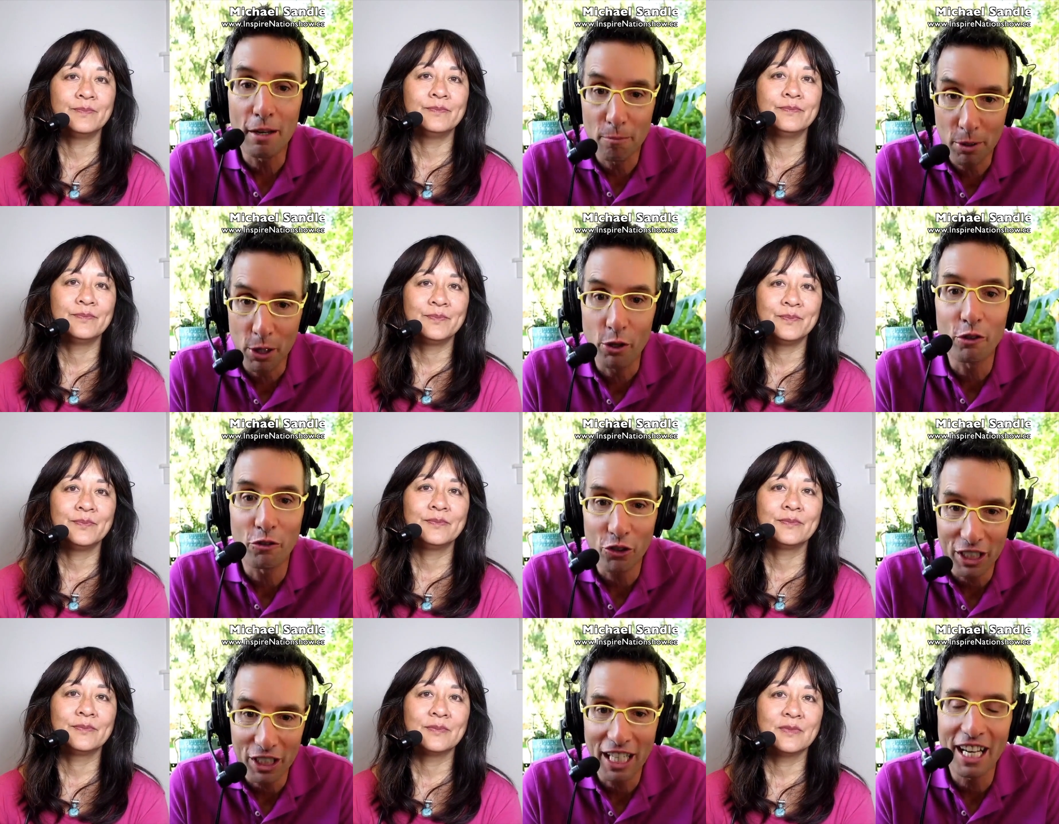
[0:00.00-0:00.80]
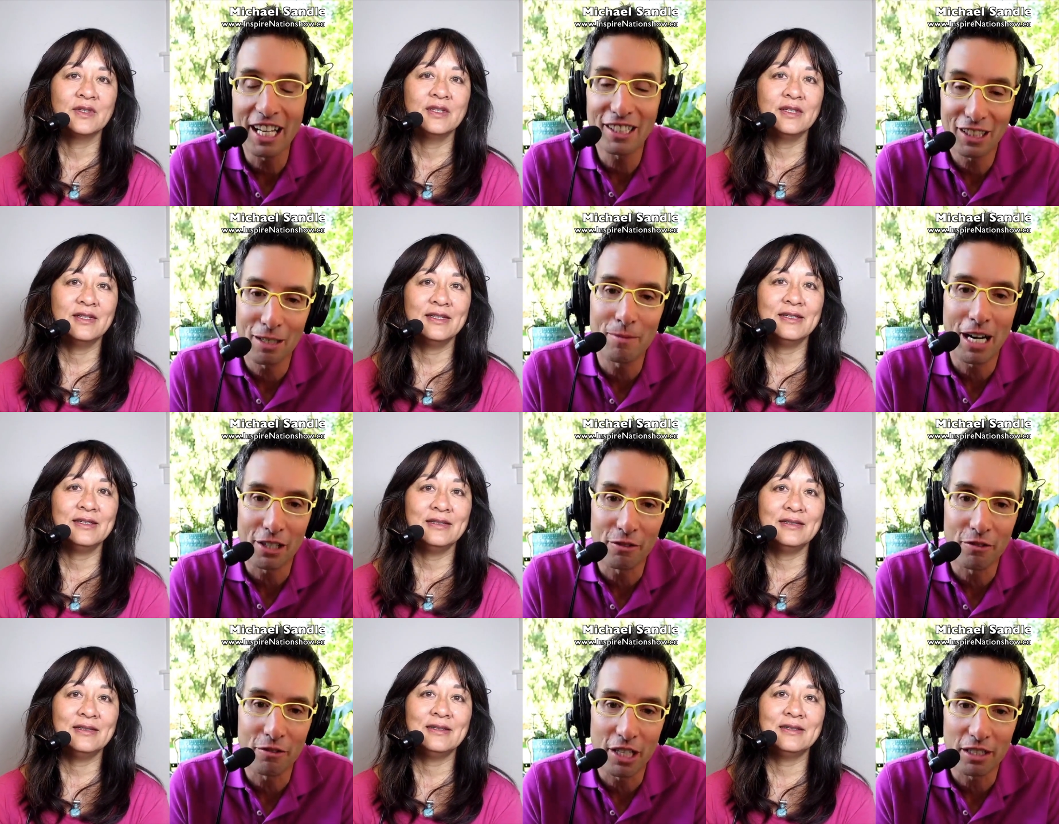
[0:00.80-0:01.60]
Speaker 1: beautiful can come out
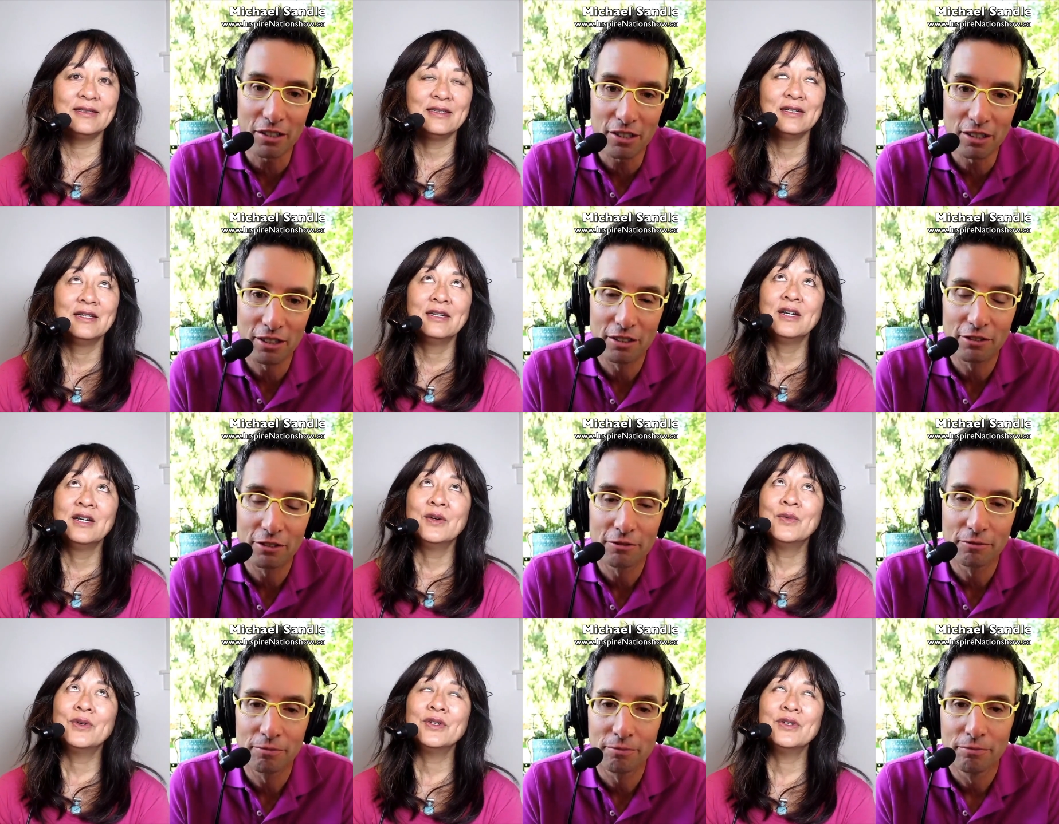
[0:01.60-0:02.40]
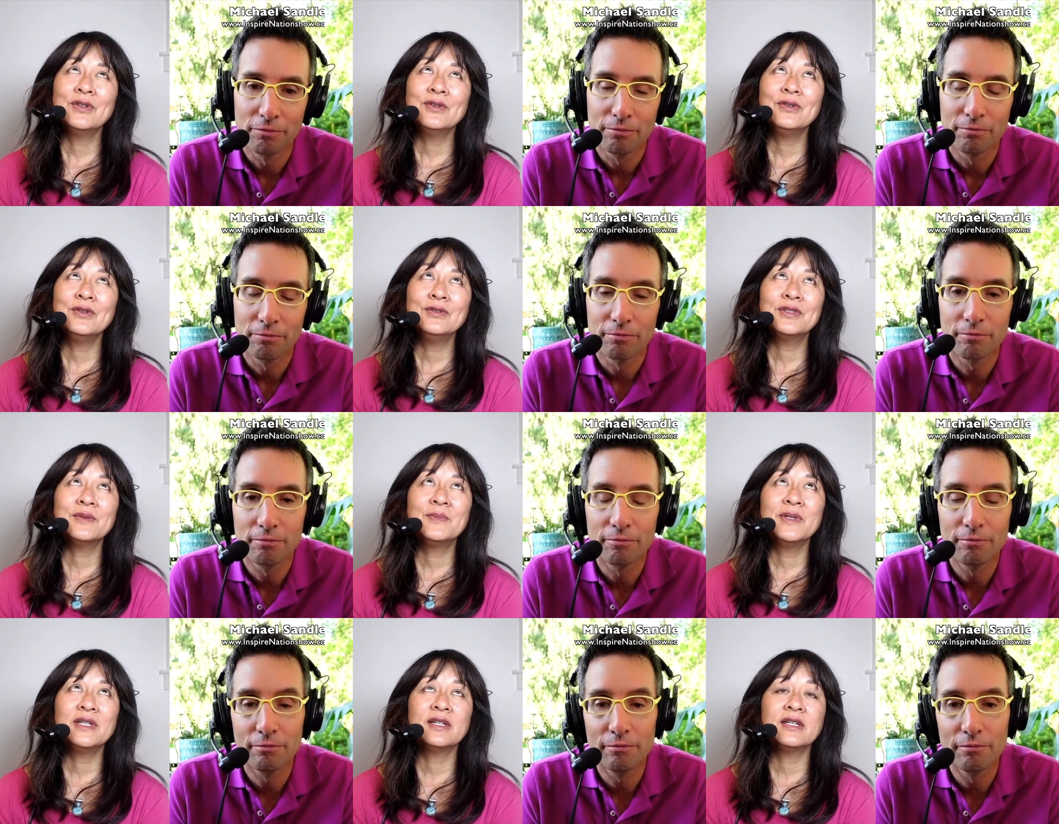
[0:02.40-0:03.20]
Speaker 2: yeah. Well, you know, it used to
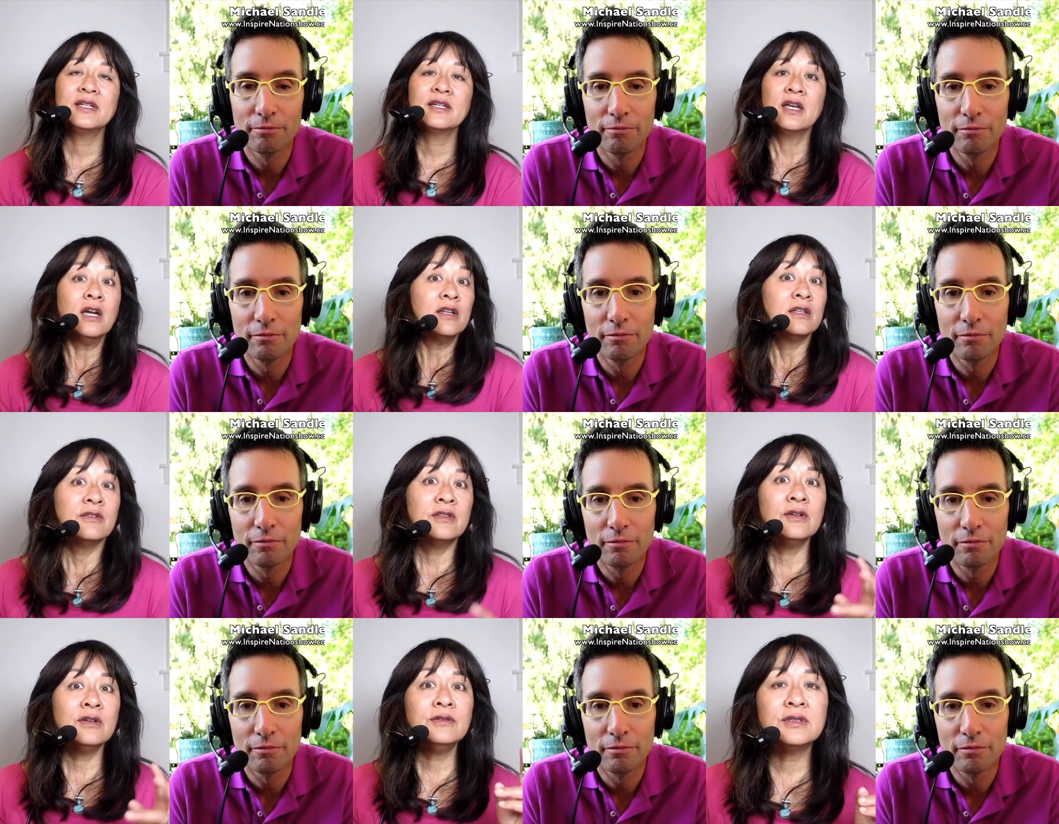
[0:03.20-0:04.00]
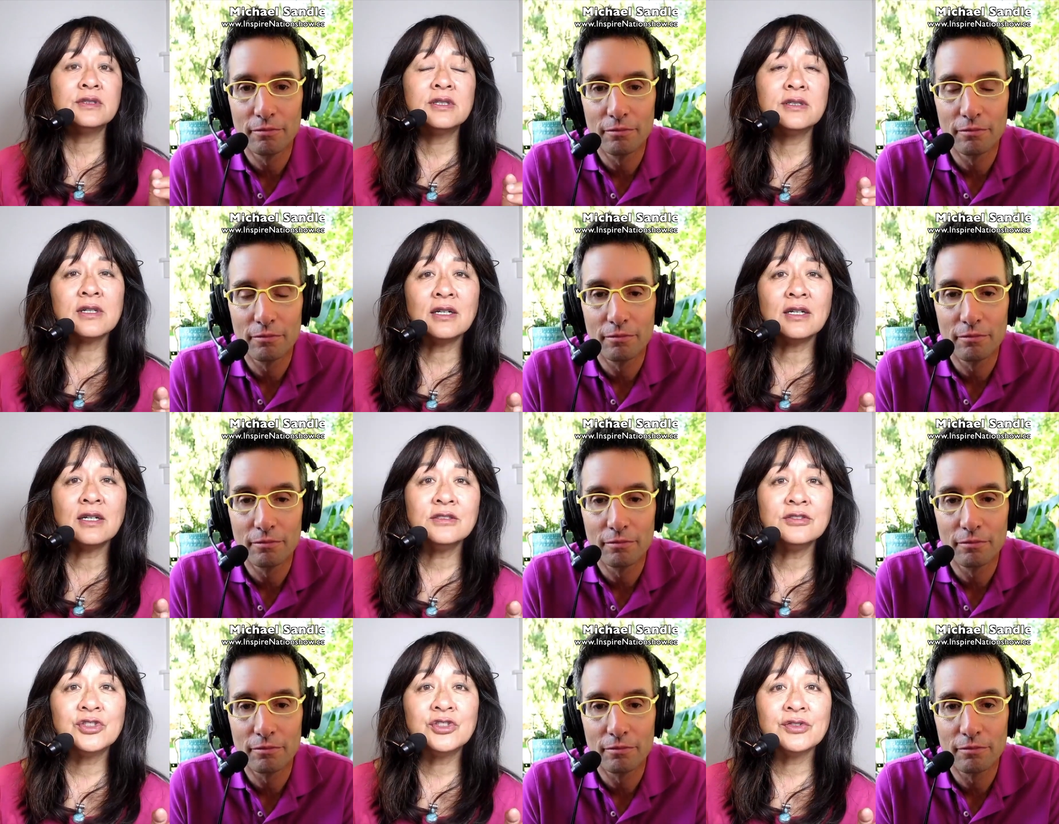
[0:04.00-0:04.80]
be like the, the
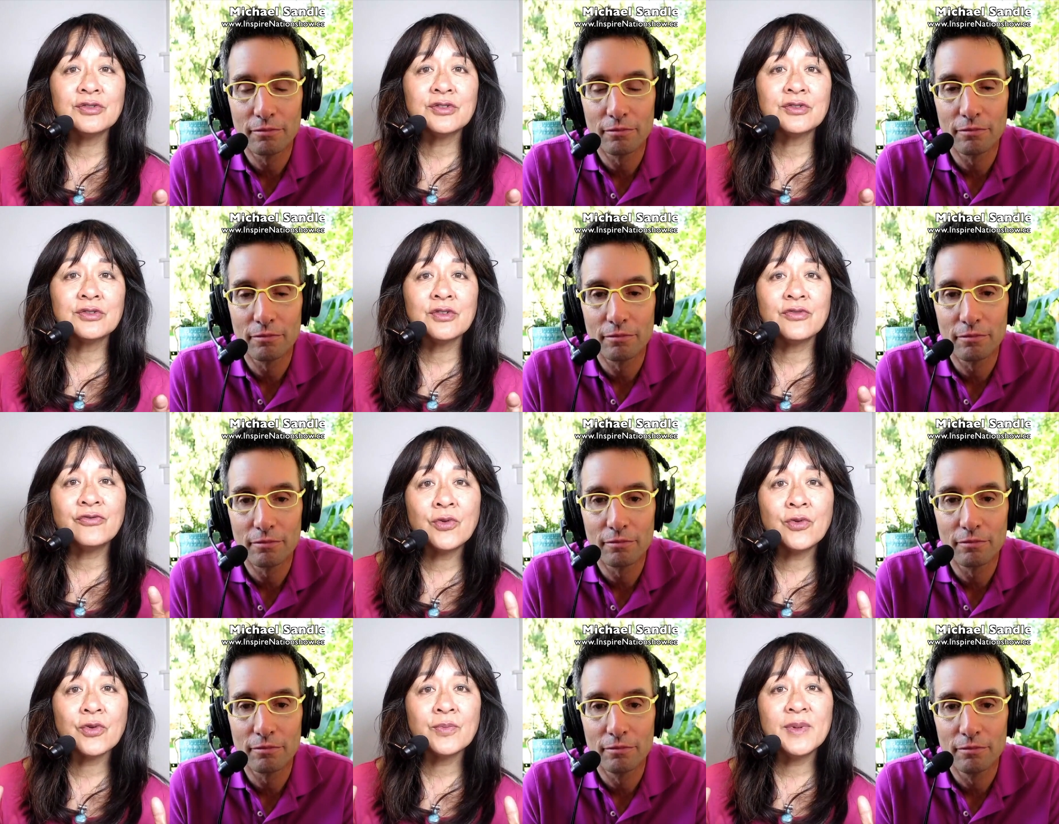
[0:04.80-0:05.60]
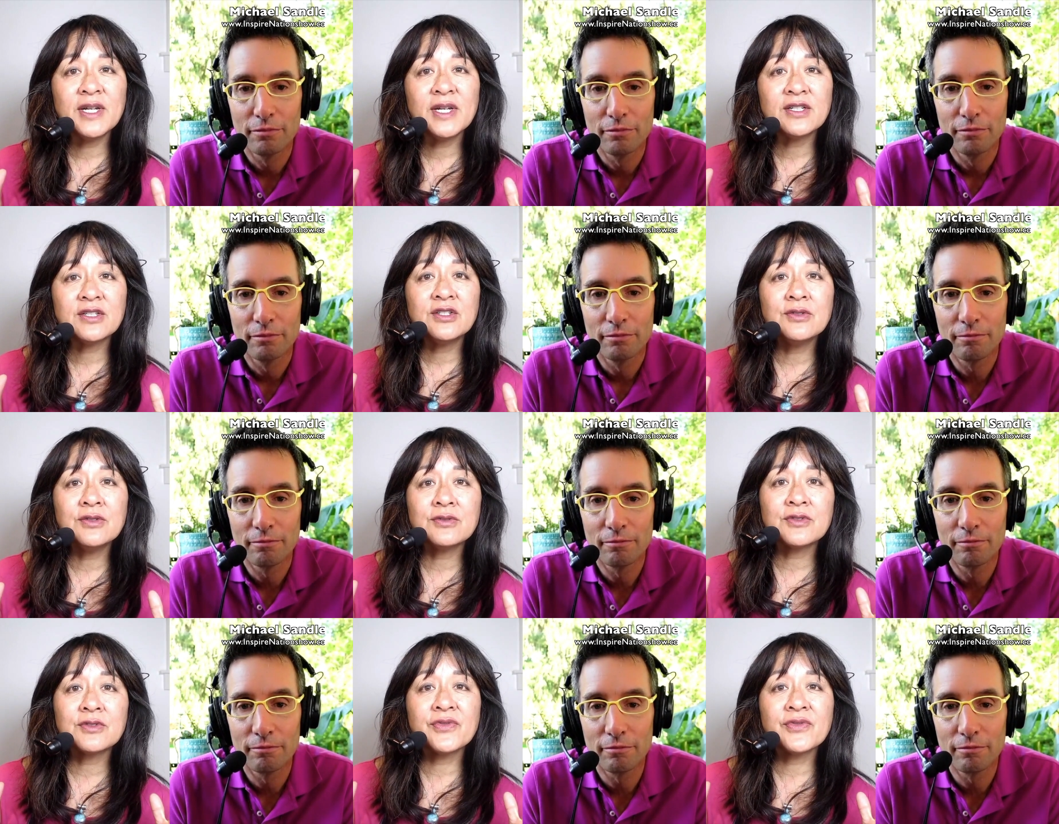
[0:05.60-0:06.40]
college years are the four best years
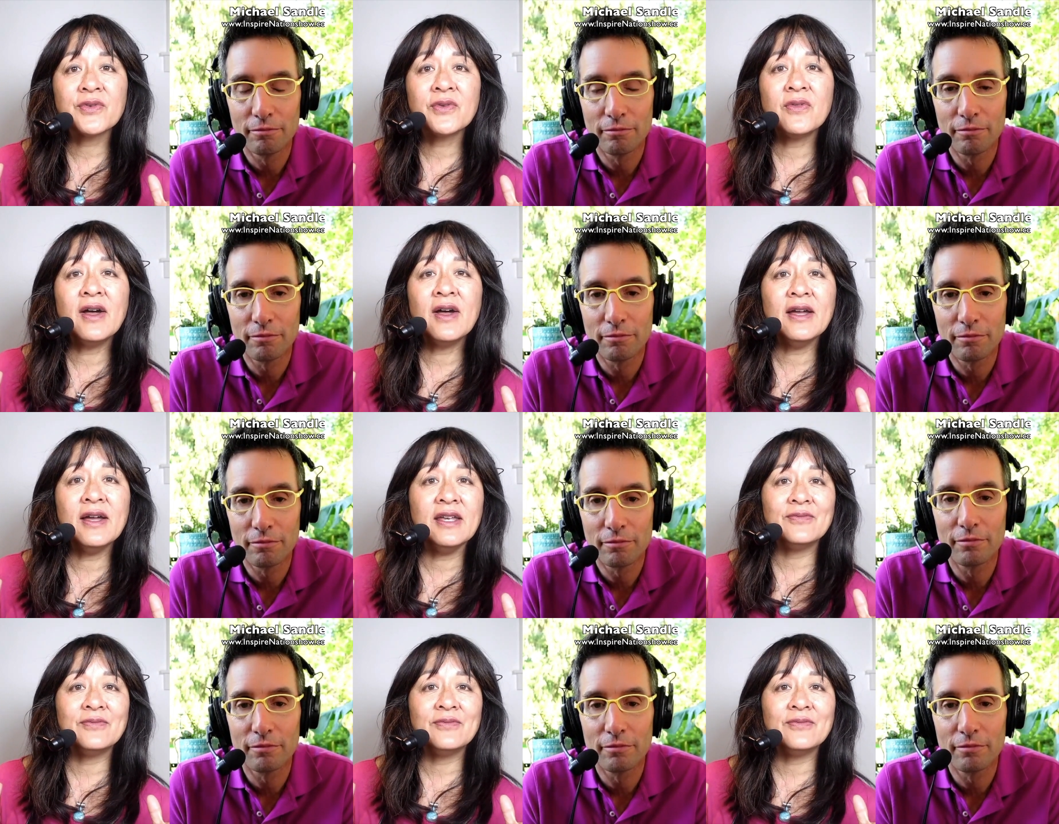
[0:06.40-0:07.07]
of your life